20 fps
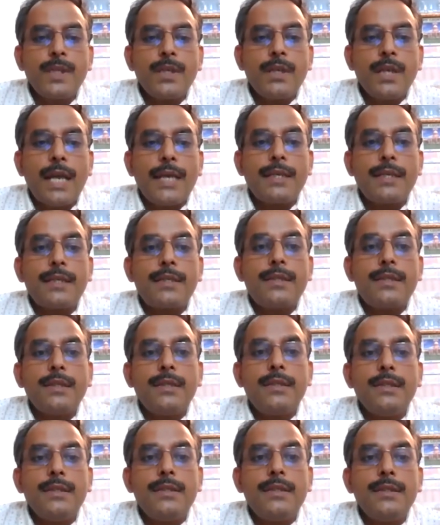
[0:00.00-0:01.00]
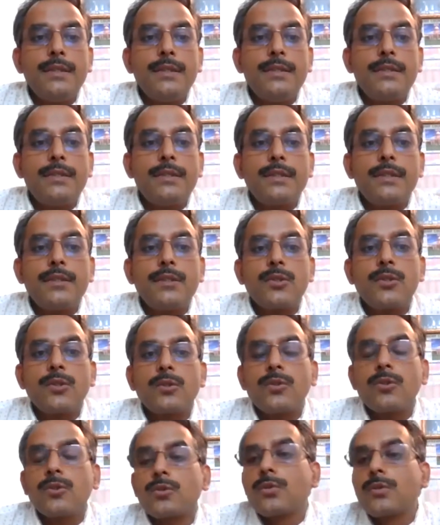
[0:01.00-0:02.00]
like there
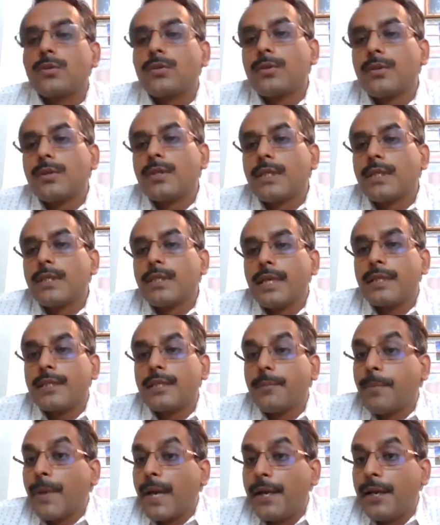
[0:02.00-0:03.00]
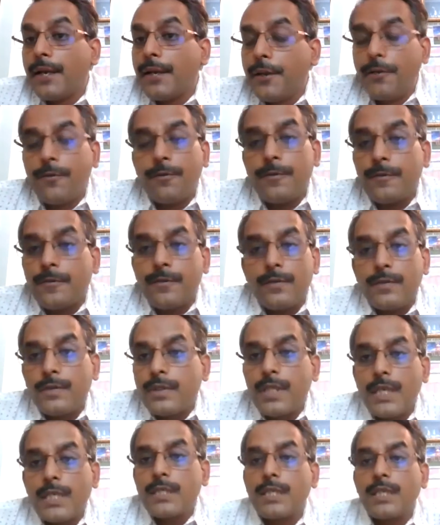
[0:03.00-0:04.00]
is a very new
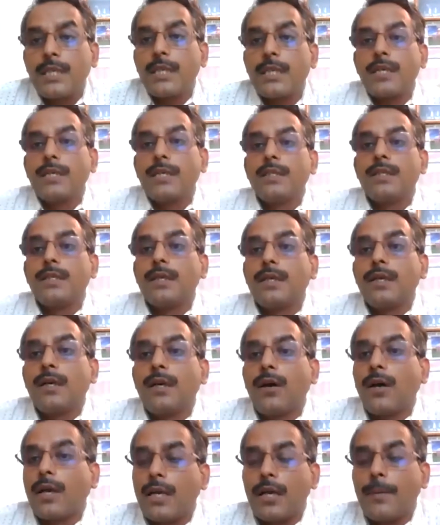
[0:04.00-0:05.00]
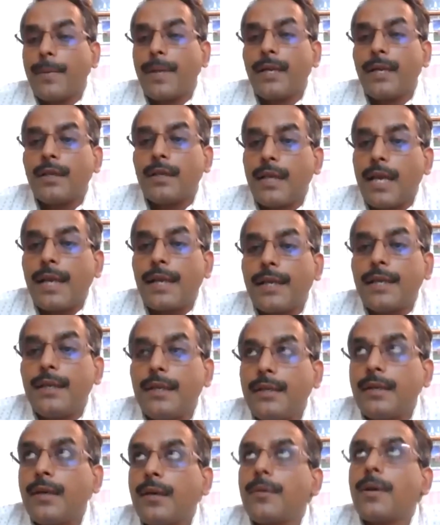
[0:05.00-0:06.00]
things are coming. Like
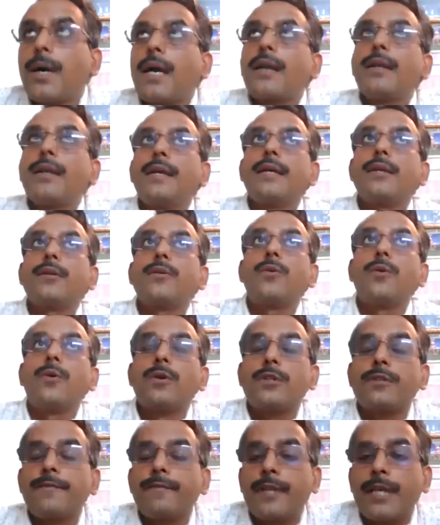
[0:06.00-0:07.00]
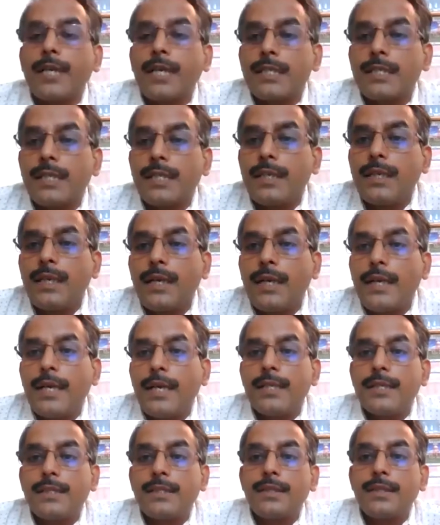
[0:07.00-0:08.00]
in earlier, courts were considered
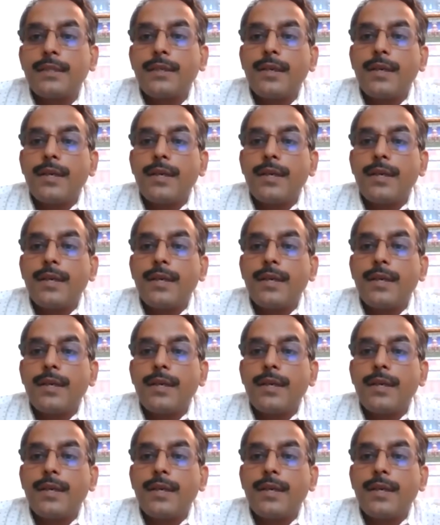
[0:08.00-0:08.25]
as